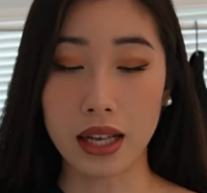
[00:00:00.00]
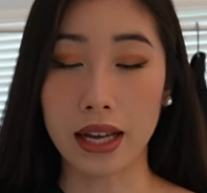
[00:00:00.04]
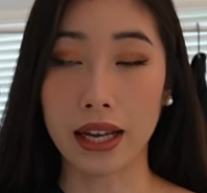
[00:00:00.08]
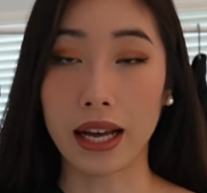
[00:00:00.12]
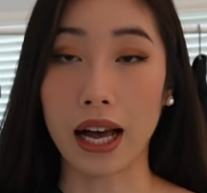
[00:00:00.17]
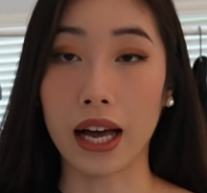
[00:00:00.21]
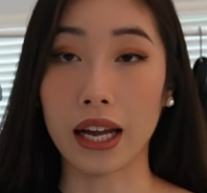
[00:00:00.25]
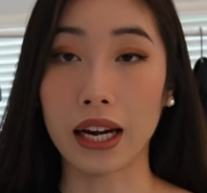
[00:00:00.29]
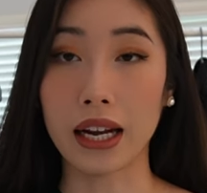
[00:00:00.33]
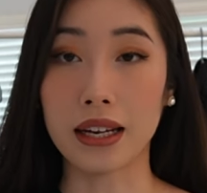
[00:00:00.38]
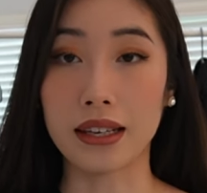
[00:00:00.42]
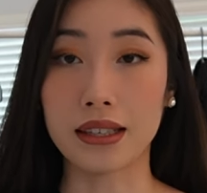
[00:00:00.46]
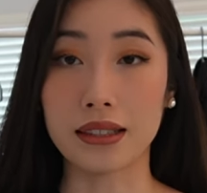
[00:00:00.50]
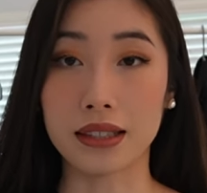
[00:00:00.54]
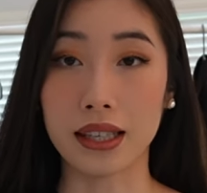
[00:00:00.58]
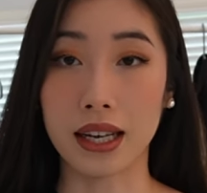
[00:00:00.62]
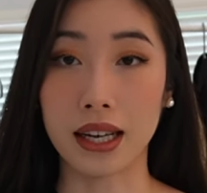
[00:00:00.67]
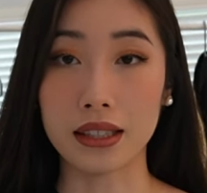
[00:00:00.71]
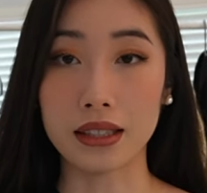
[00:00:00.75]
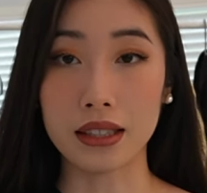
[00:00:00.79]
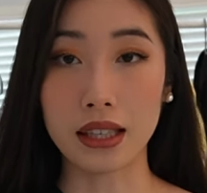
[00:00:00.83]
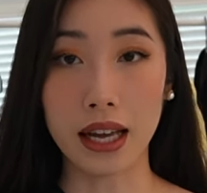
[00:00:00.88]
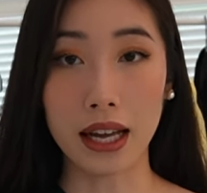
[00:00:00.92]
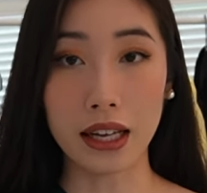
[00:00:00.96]
I got it in a
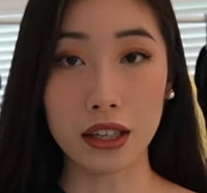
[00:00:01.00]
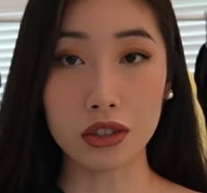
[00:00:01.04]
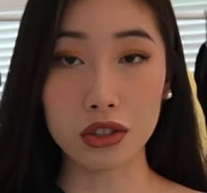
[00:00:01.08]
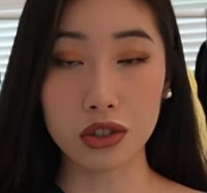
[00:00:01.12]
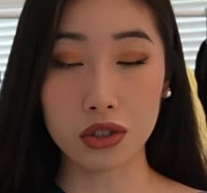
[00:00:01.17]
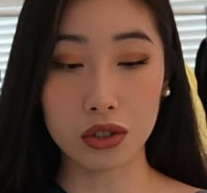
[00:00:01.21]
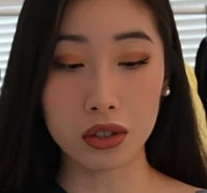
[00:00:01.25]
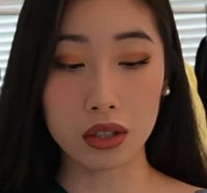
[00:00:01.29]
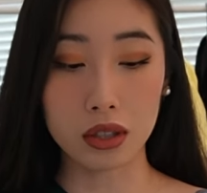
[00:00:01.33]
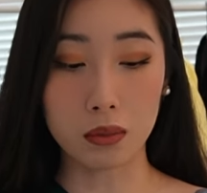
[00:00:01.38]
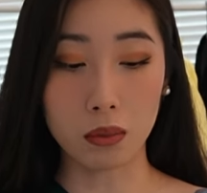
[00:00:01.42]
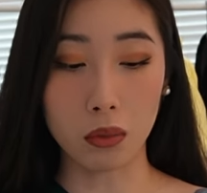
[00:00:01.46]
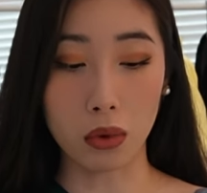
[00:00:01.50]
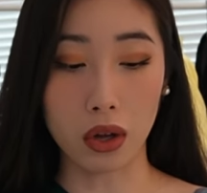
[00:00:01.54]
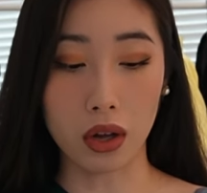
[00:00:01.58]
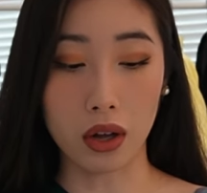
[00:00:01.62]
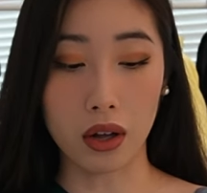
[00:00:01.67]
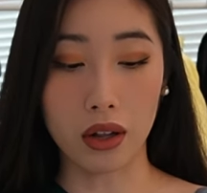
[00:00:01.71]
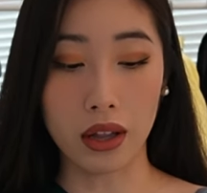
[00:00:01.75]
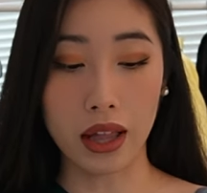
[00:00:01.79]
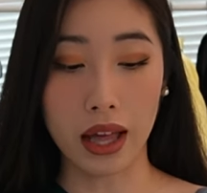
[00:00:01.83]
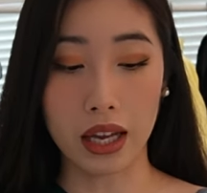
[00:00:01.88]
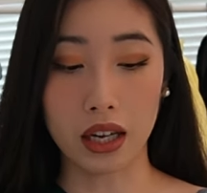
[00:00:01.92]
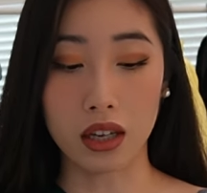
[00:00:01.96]
size extra
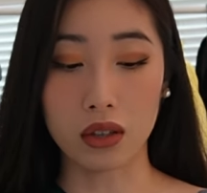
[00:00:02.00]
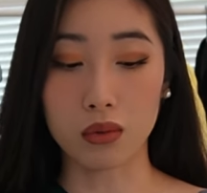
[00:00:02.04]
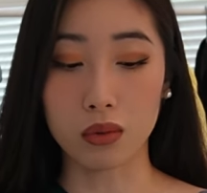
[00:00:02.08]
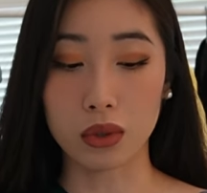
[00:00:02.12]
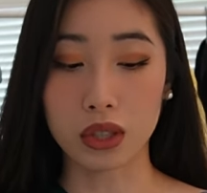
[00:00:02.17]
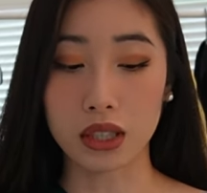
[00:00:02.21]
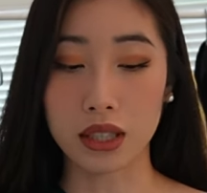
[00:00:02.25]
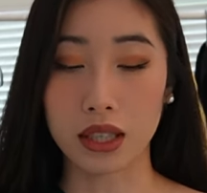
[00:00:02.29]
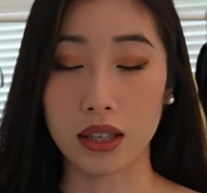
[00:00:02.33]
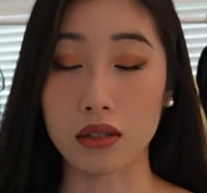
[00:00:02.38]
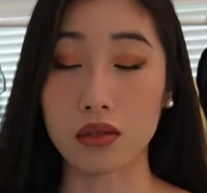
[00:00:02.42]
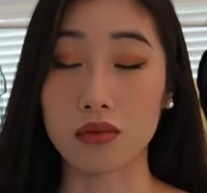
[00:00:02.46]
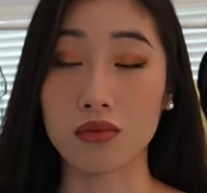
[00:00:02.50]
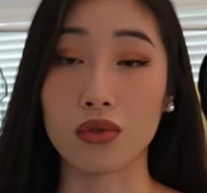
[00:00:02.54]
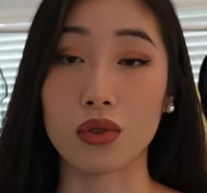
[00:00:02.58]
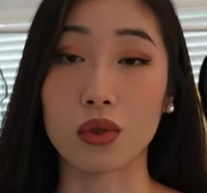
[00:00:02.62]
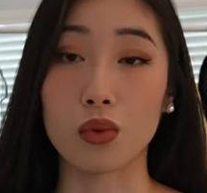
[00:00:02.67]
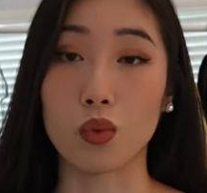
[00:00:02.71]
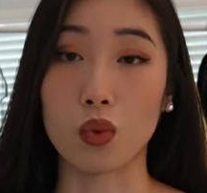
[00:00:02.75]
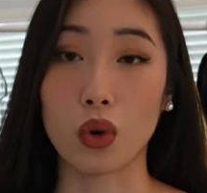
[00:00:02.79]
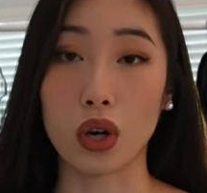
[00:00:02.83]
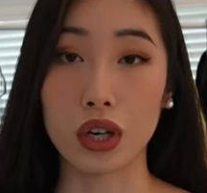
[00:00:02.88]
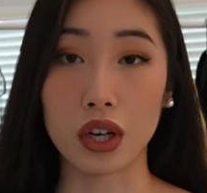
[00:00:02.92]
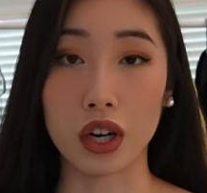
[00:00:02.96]
small and it retails for
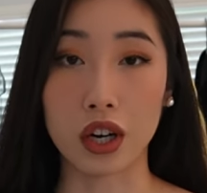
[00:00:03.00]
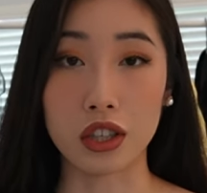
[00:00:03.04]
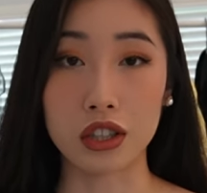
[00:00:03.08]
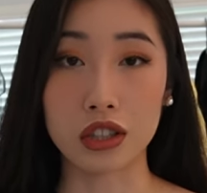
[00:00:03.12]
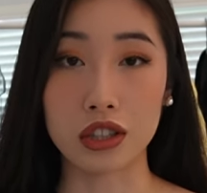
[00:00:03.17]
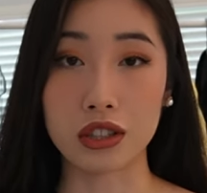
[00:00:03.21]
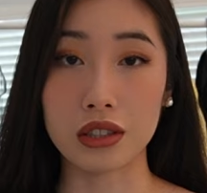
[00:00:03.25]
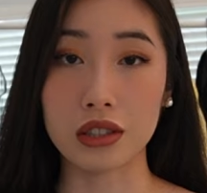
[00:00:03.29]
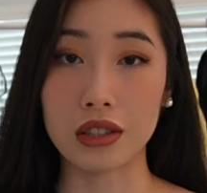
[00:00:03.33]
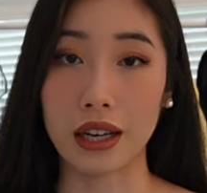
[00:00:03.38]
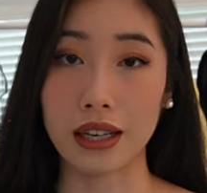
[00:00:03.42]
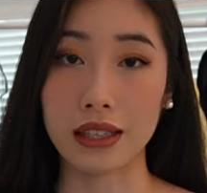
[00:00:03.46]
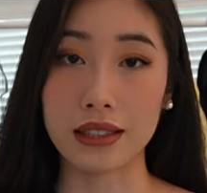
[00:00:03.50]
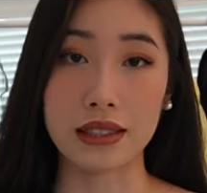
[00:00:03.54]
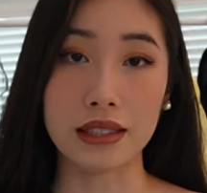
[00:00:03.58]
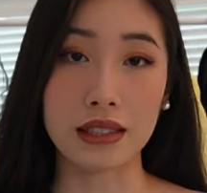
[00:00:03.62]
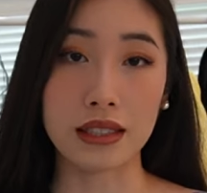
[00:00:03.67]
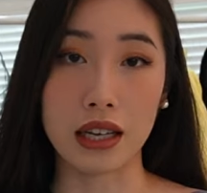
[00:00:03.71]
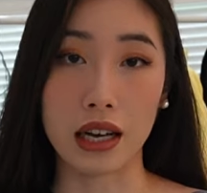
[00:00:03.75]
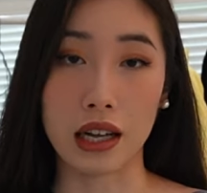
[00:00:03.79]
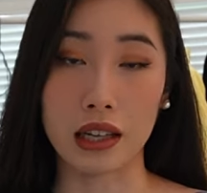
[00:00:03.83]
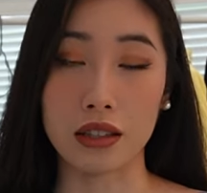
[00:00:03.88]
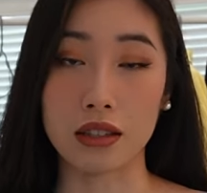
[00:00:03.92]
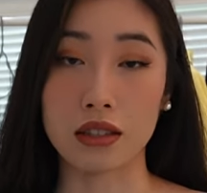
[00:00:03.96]
one hundred nineteen
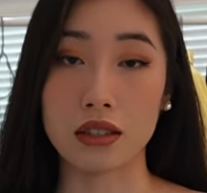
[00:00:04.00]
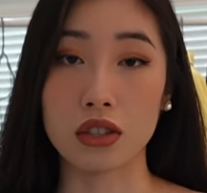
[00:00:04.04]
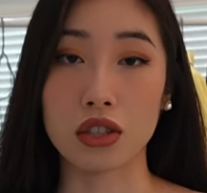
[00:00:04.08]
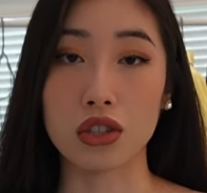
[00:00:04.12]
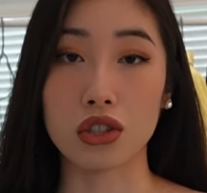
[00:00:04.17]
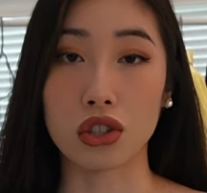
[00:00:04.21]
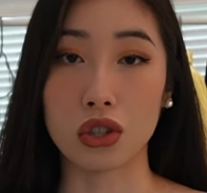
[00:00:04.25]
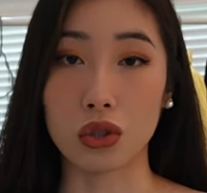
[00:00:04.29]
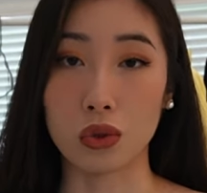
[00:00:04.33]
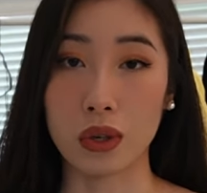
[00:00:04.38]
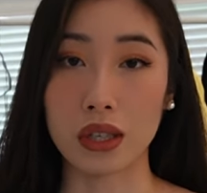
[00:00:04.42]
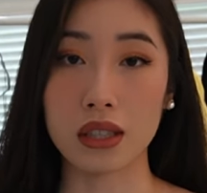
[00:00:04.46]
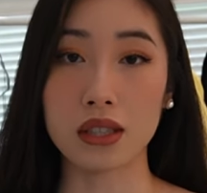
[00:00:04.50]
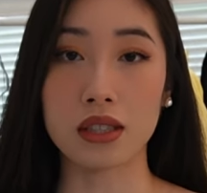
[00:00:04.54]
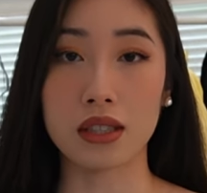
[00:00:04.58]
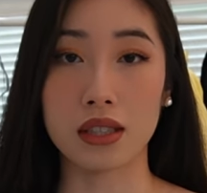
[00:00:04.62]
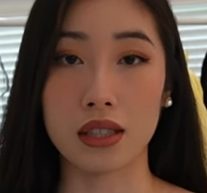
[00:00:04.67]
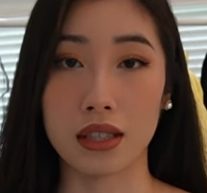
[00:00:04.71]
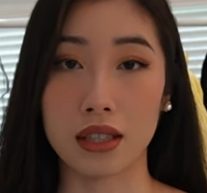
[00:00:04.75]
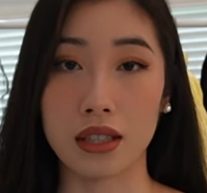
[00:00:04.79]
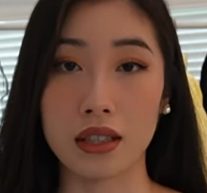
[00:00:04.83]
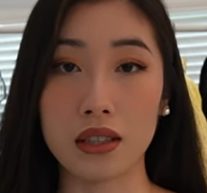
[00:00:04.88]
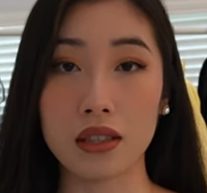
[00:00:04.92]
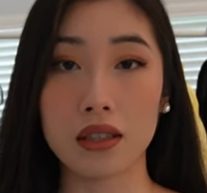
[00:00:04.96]
dollars U S
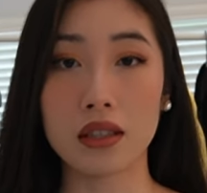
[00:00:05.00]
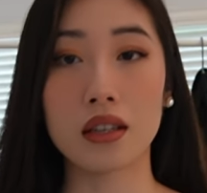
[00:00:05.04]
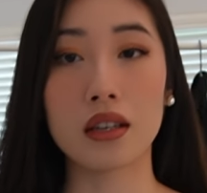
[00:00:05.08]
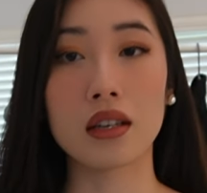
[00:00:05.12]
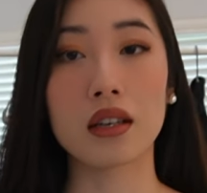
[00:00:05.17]
D.